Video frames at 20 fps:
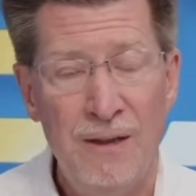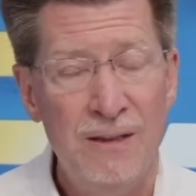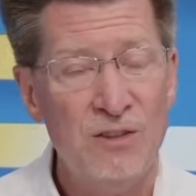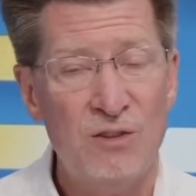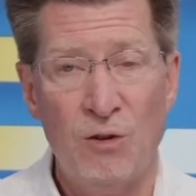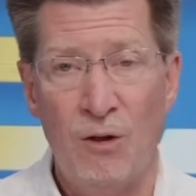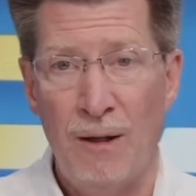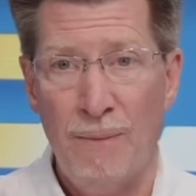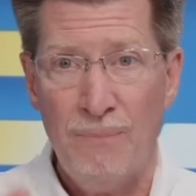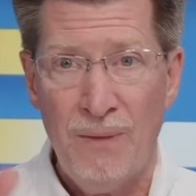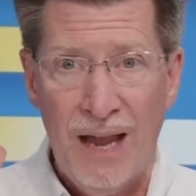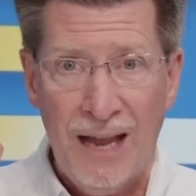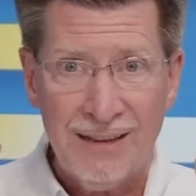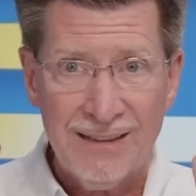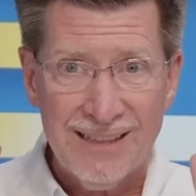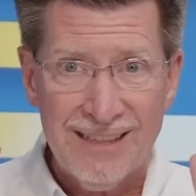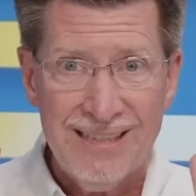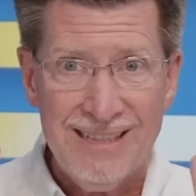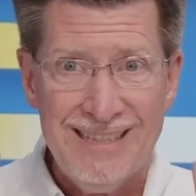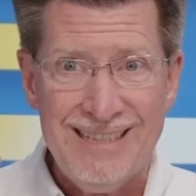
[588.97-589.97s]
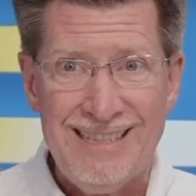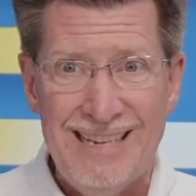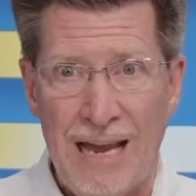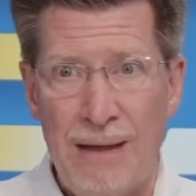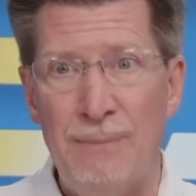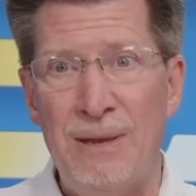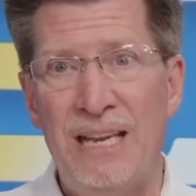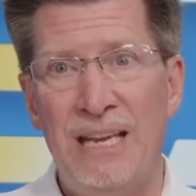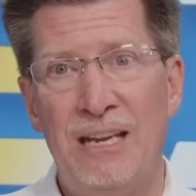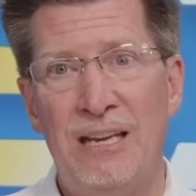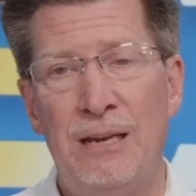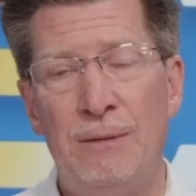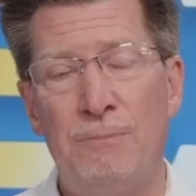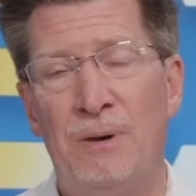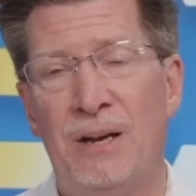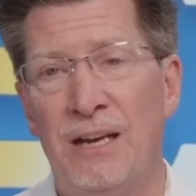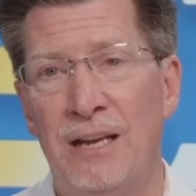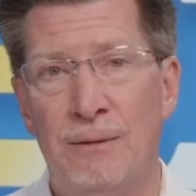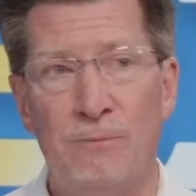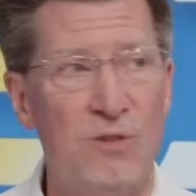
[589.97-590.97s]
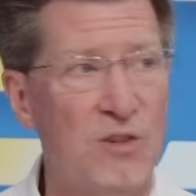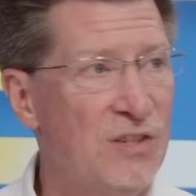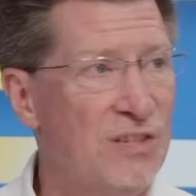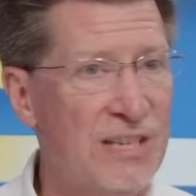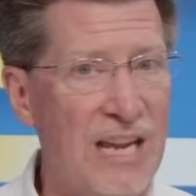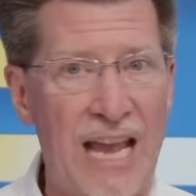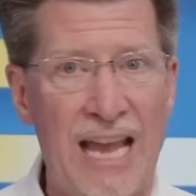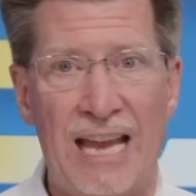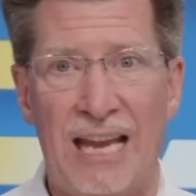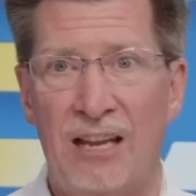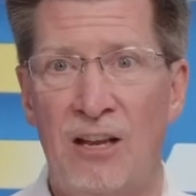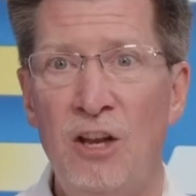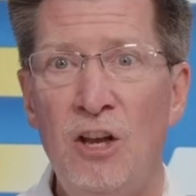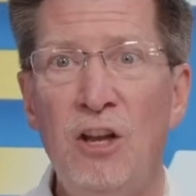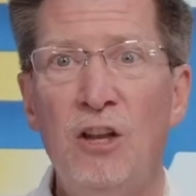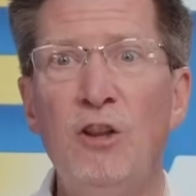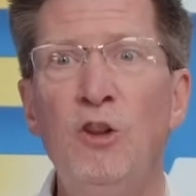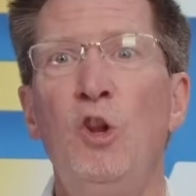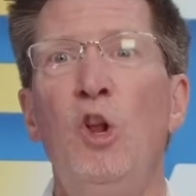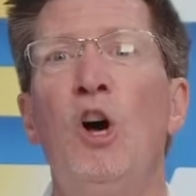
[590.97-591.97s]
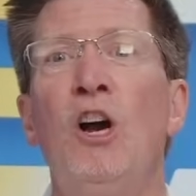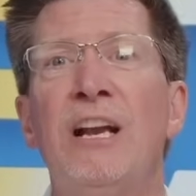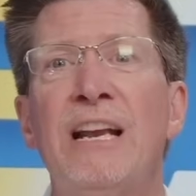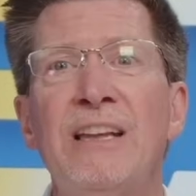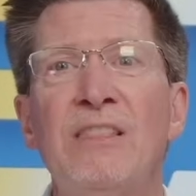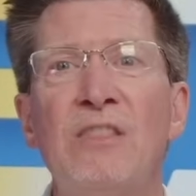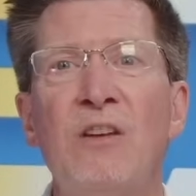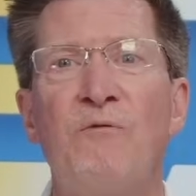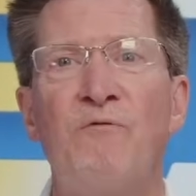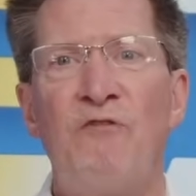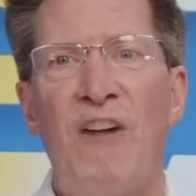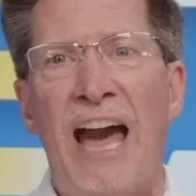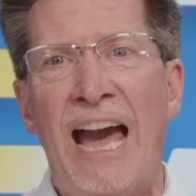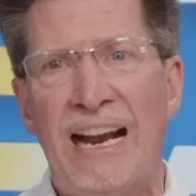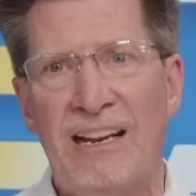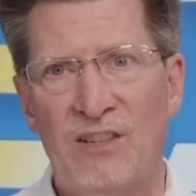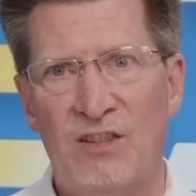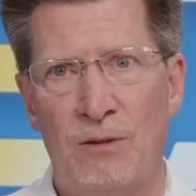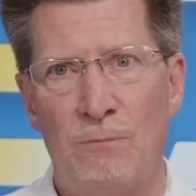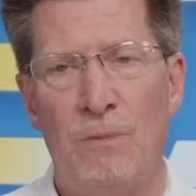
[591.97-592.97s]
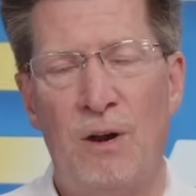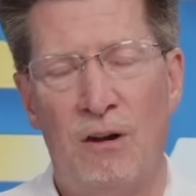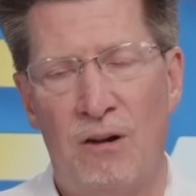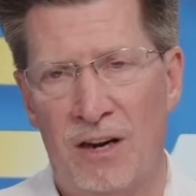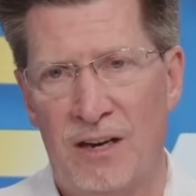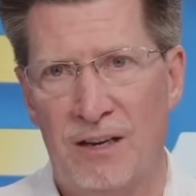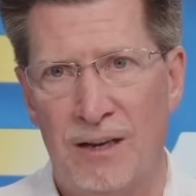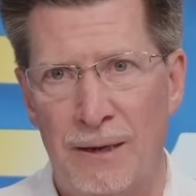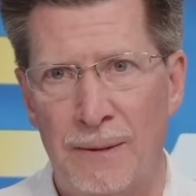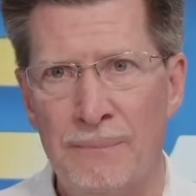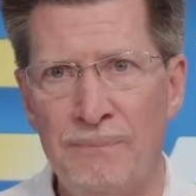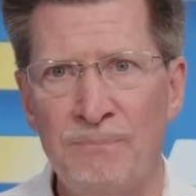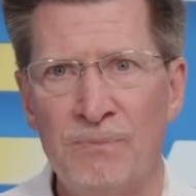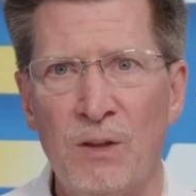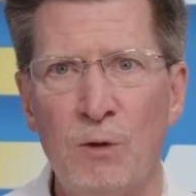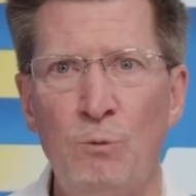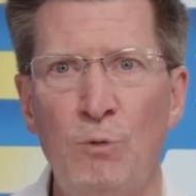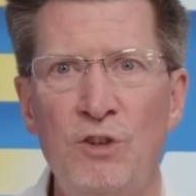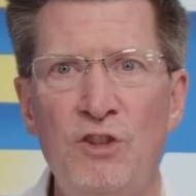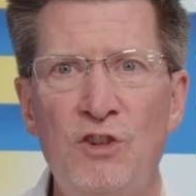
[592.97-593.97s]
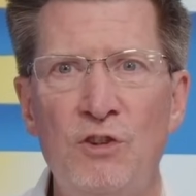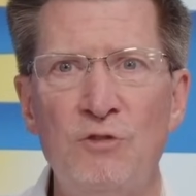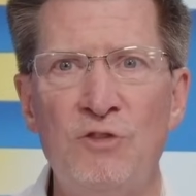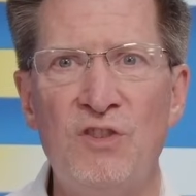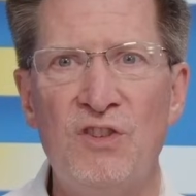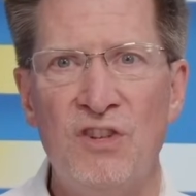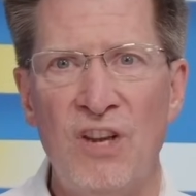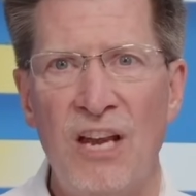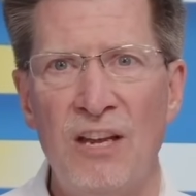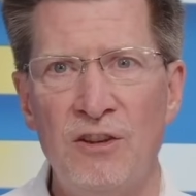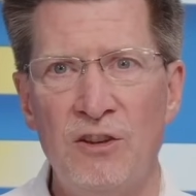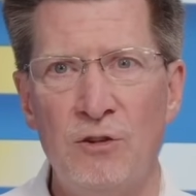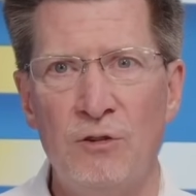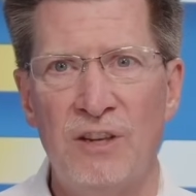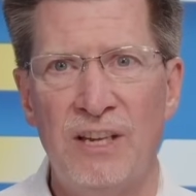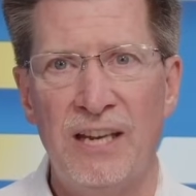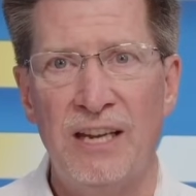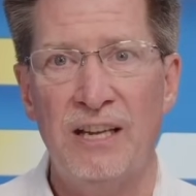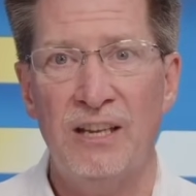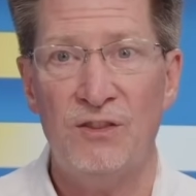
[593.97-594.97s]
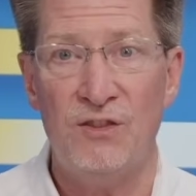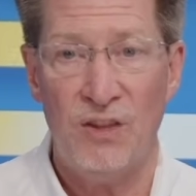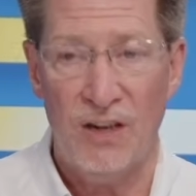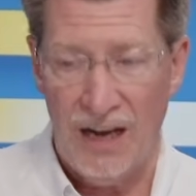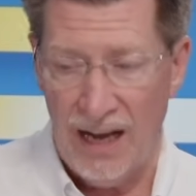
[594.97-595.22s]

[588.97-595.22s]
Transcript: So I'm not condemning anybody. I'm just saying, look at the facts, America would you send your kids?